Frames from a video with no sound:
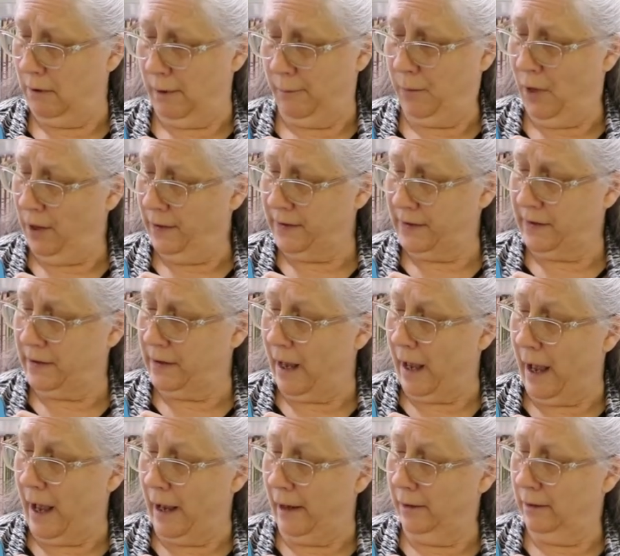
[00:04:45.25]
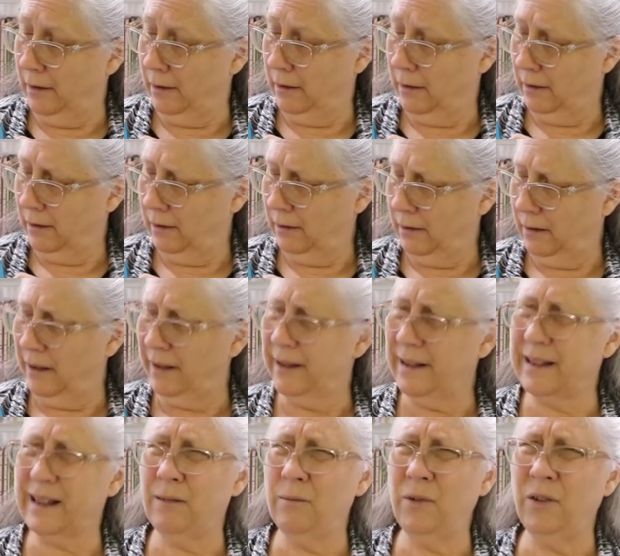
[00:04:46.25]
I'm not sad.
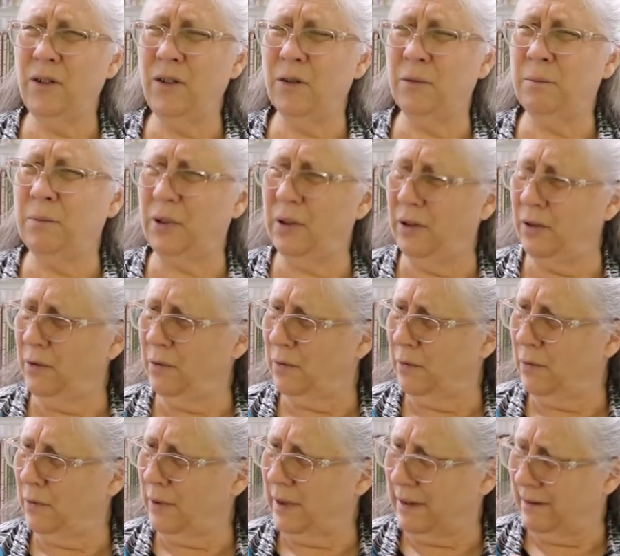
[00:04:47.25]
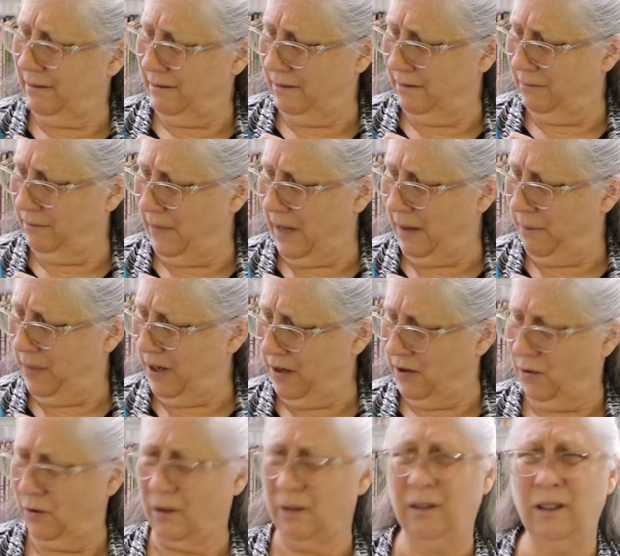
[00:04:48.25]
I said, well, you're blue and maybe
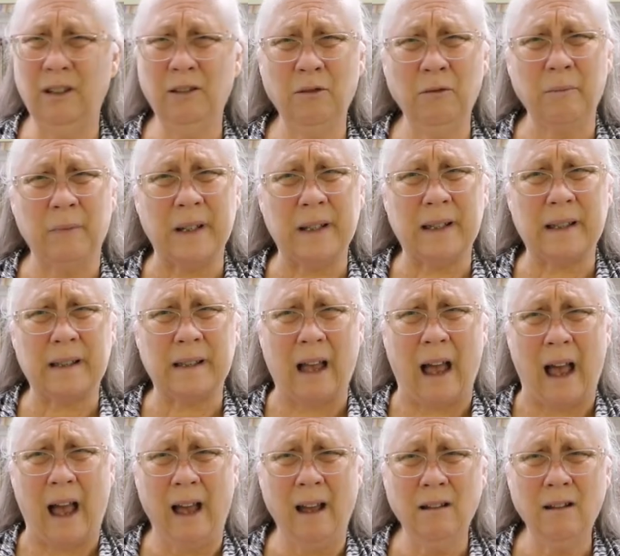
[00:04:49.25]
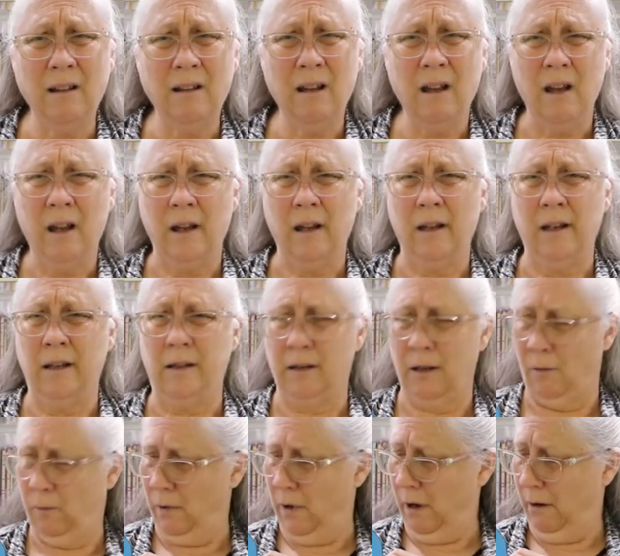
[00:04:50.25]
you're a little bit sad. He
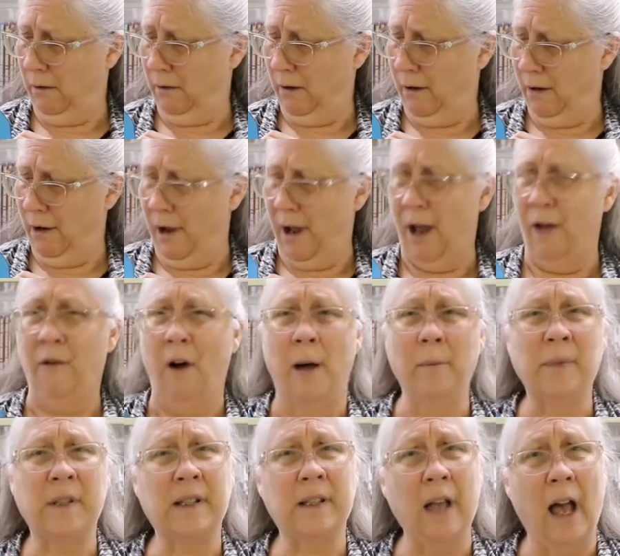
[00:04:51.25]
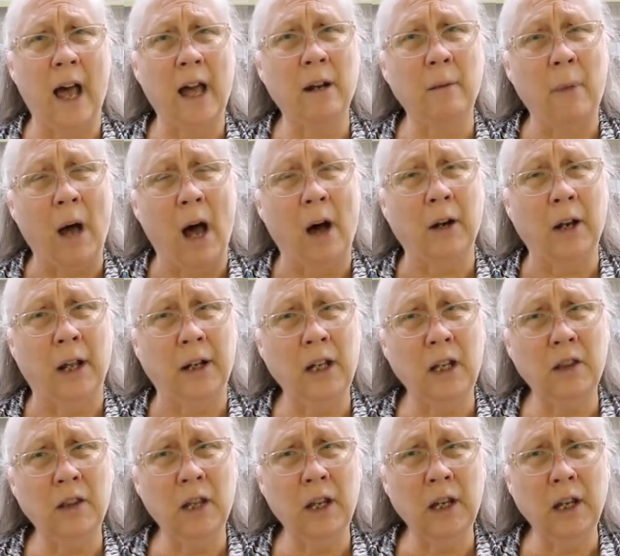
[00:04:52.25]
said, well, if I'm sad about
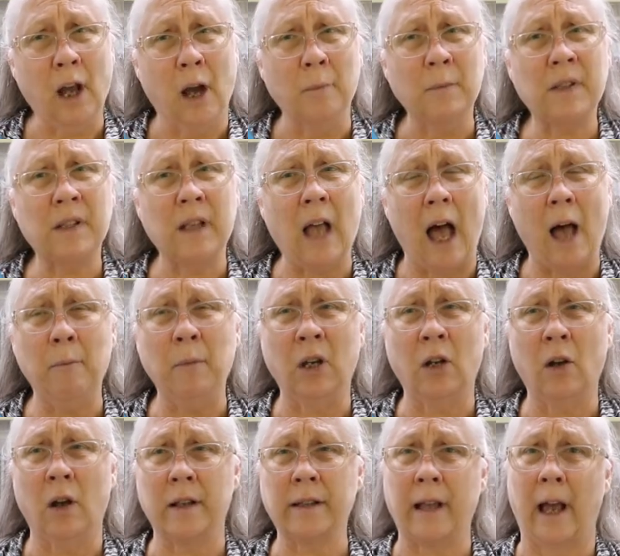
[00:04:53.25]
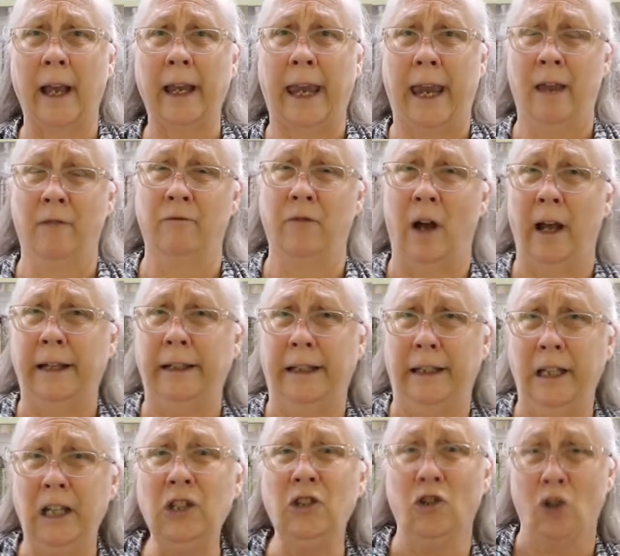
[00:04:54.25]
anything, I'm sad because I can't find
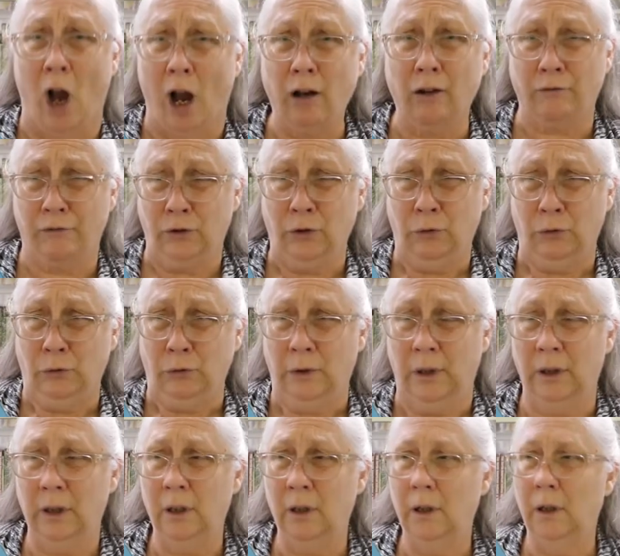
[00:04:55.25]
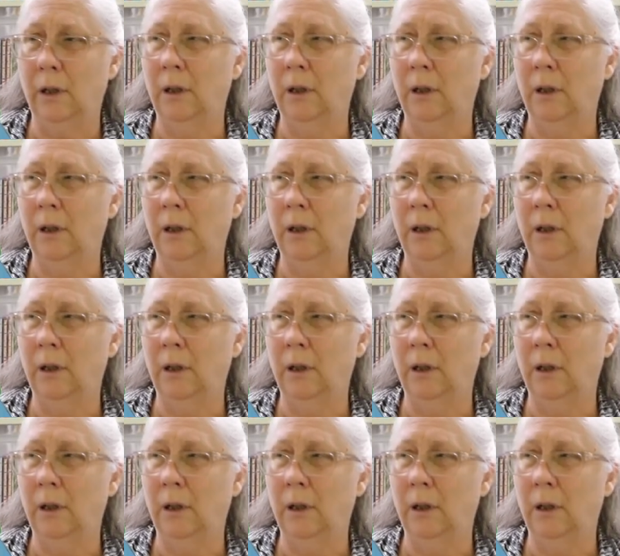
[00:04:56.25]
any junk food.